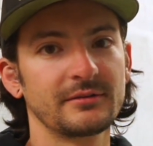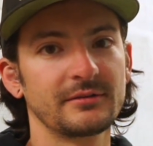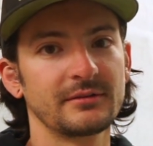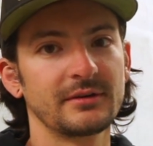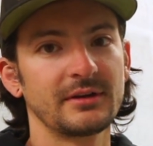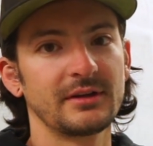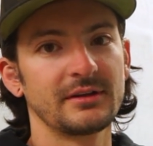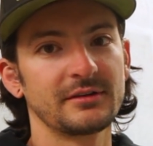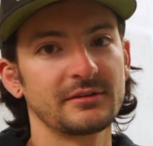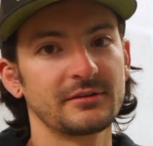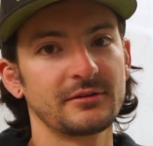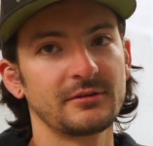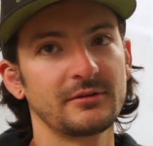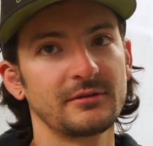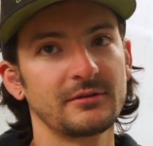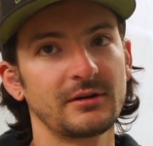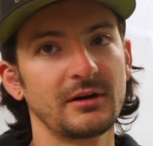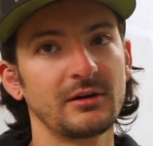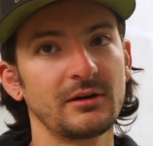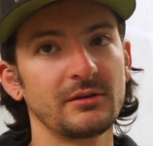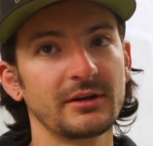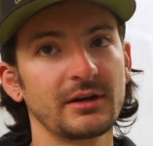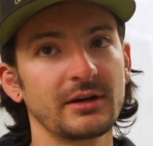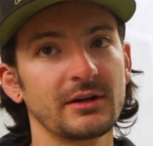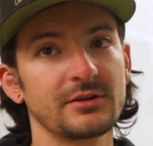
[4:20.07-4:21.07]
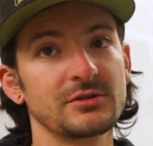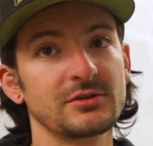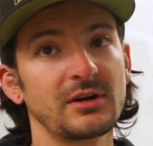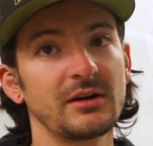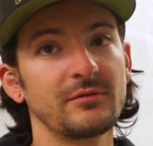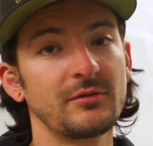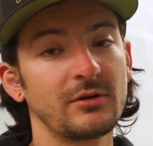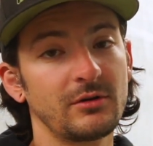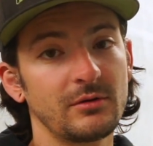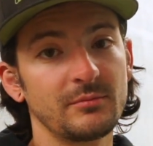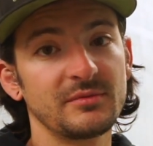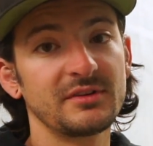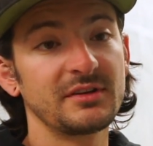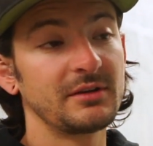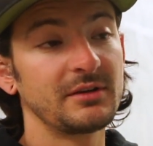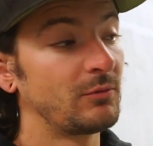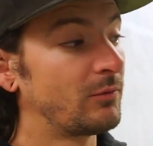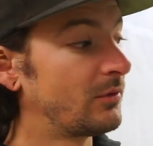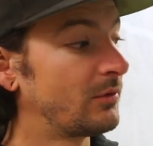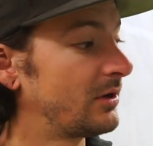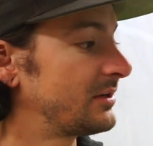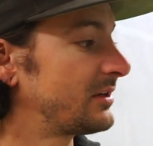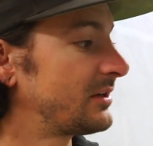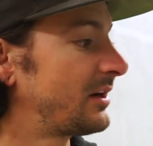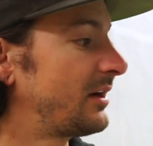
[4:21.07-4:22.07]
And so I only got to drive OMC
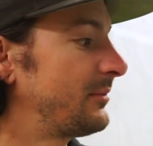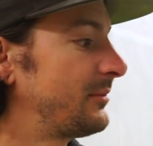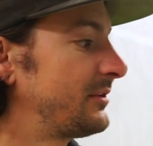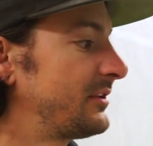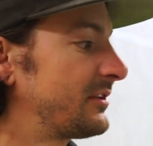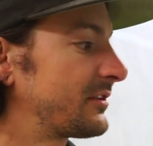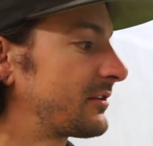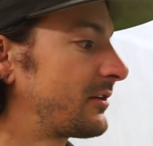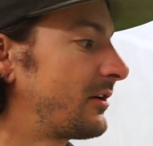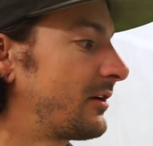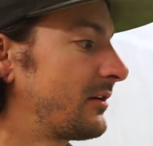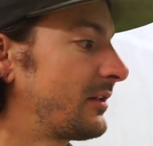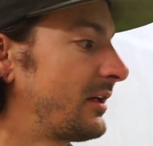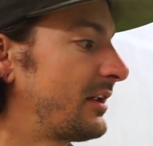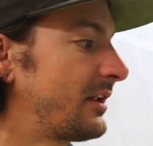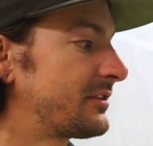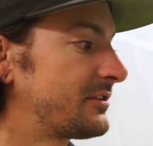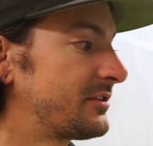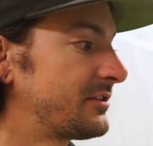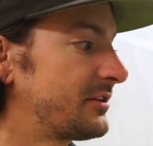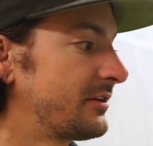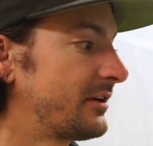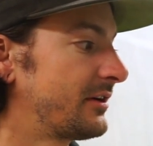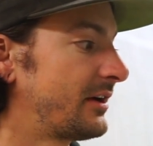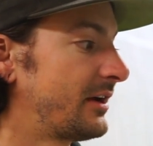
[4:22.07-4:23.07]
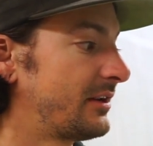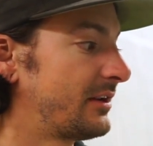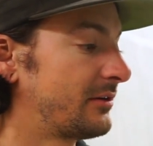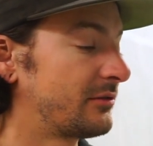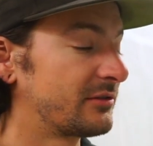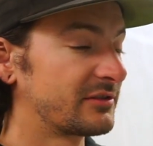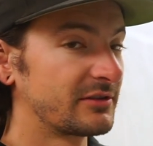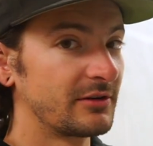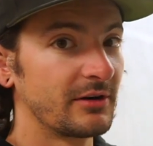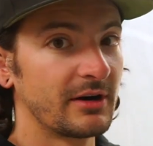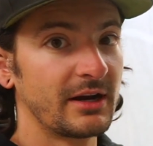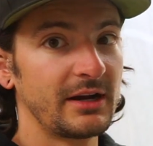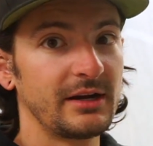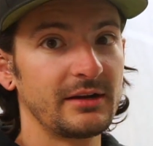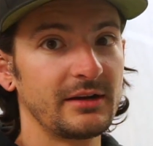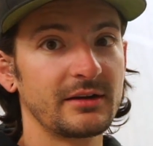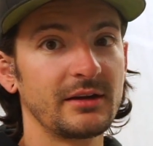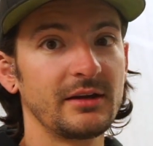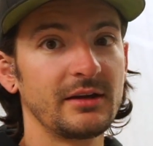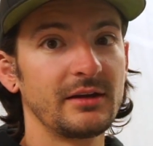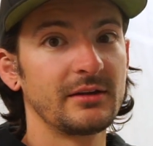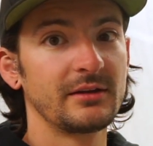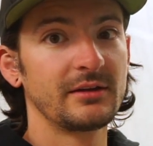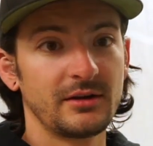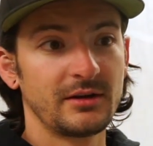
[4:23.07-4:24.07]
one time in this car last year, and it was great.
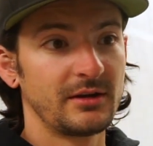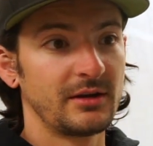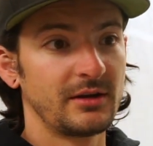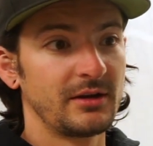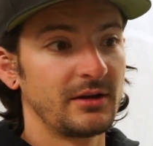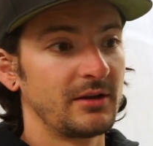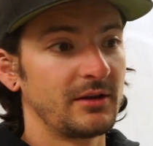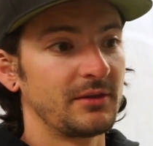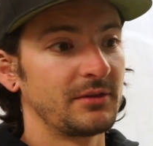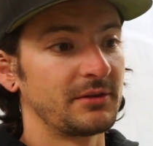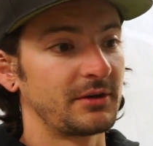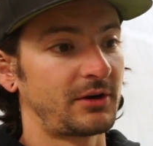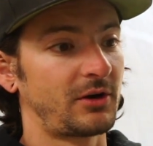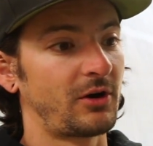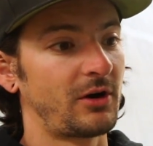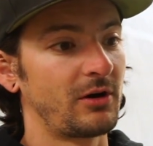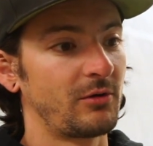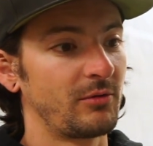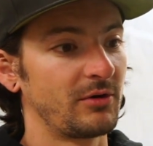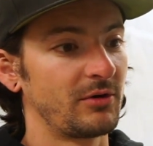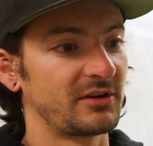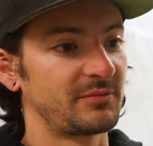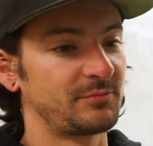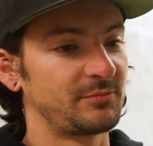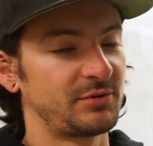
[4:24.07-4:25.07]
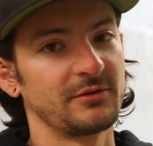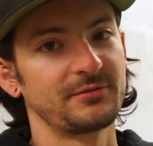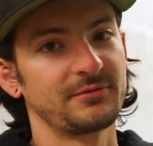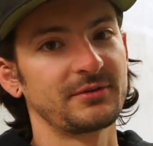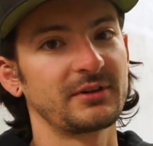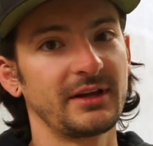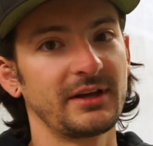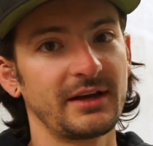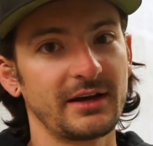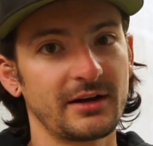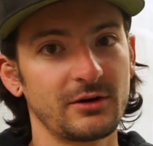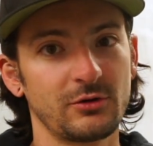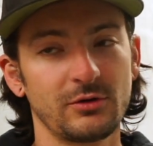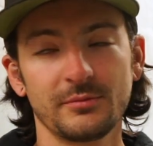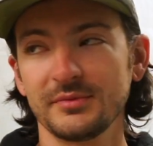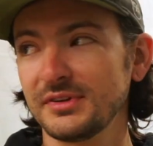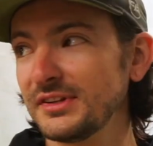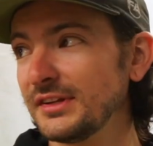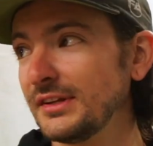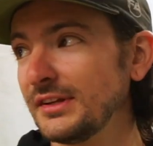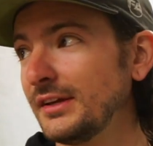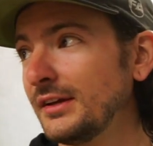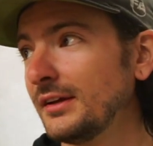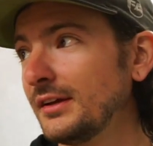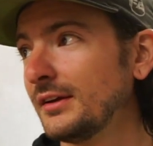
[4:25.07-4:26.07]
The car works perfectly at
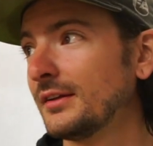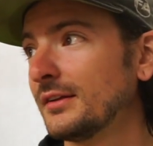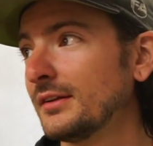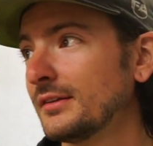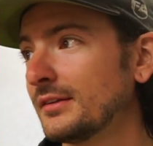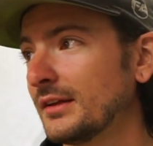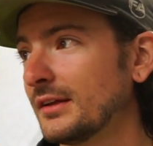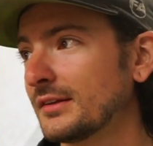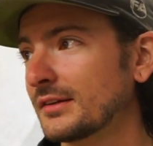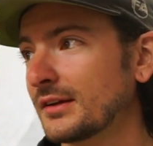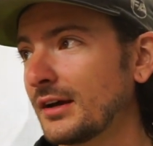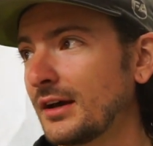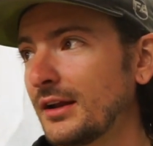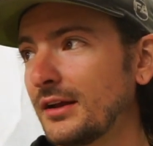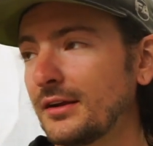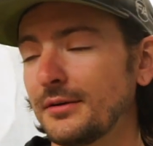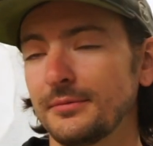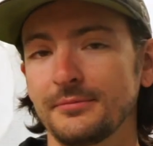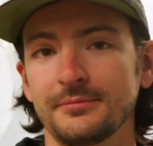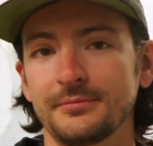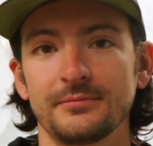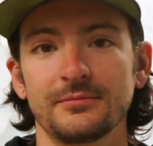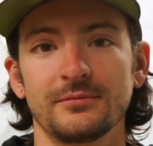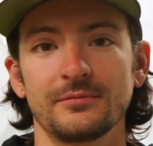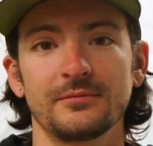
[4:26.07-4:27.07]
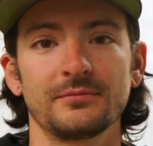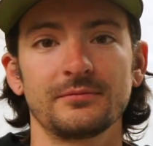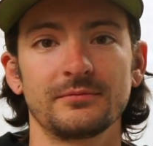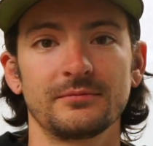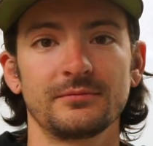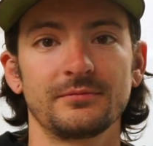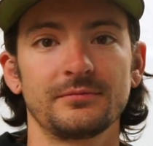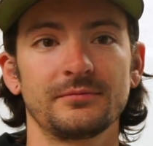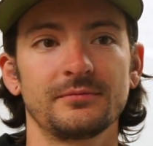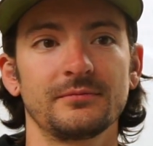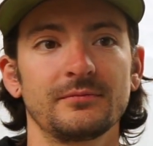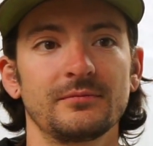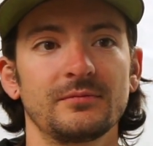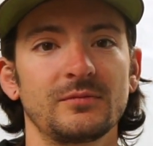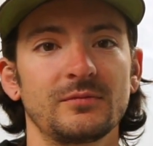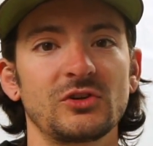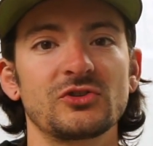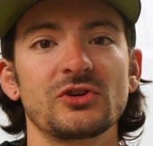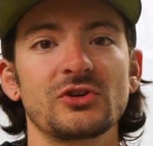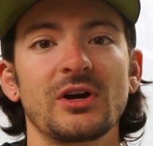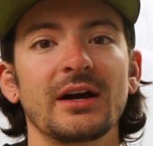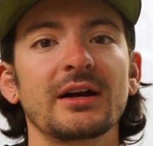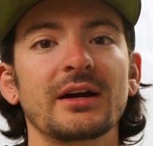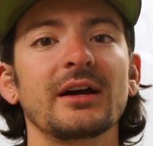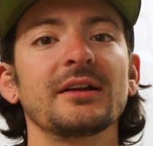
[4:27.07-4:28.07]
OMC. That's kind of the
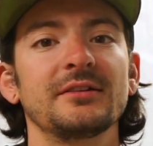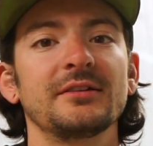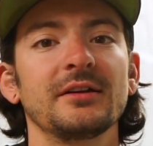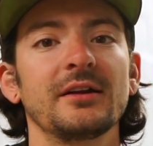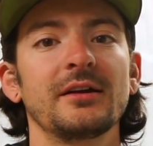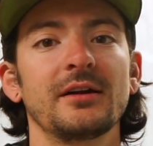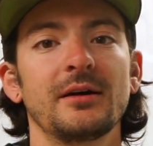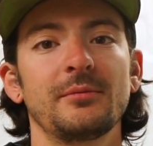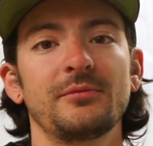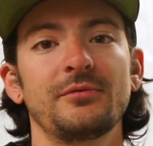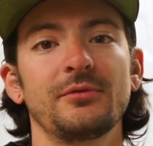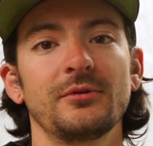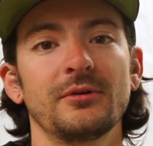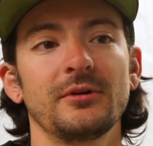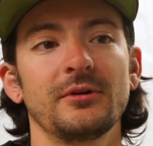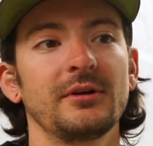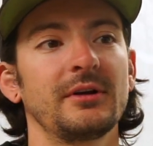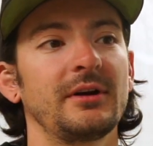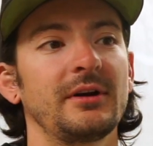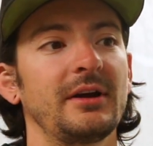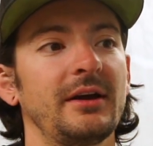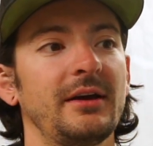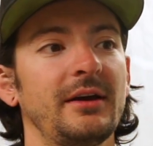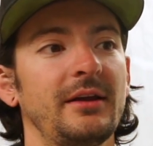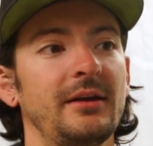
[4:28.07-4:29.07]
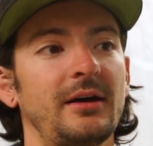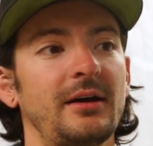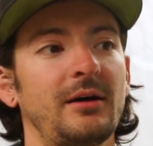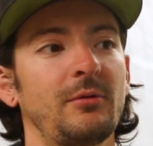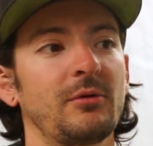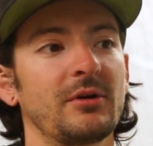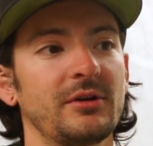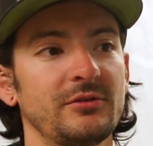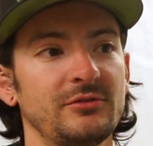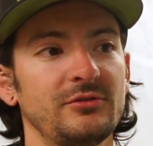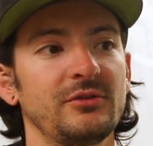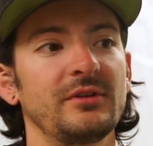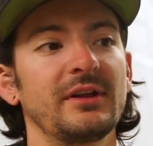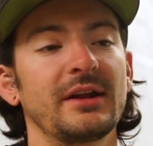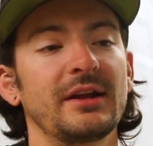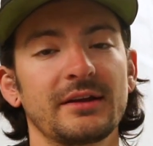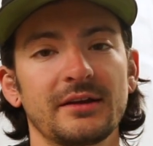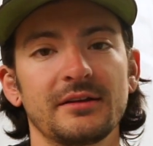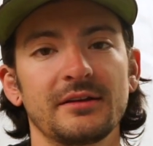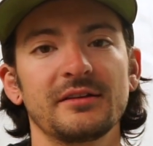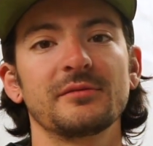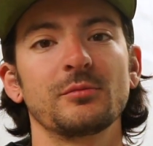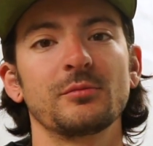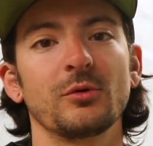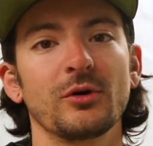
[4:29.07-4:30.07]
track I set it up for, and I wanted to do that
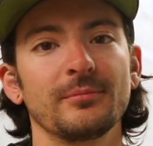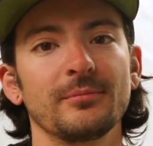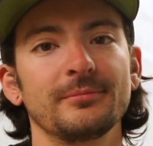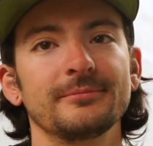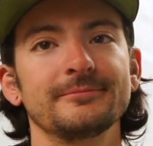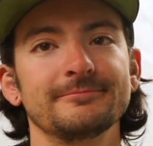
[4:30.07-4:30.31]
again some more.